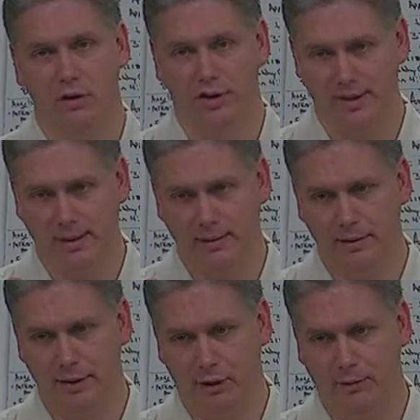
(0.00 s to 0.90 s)
the
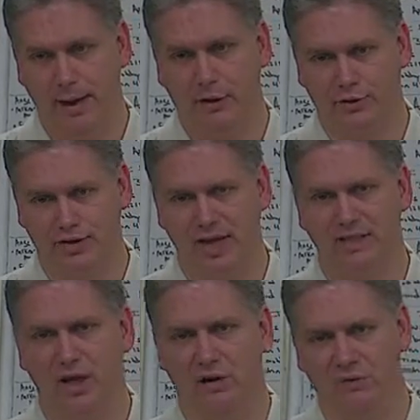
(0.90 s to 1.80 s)
the grammatical
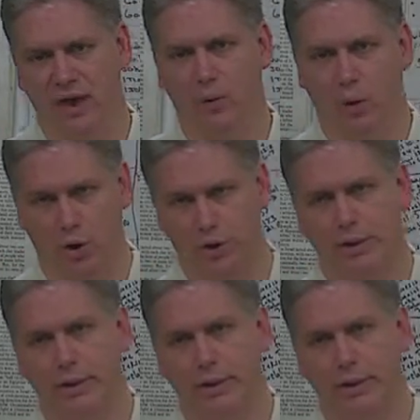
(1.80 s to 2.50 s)
text of that word.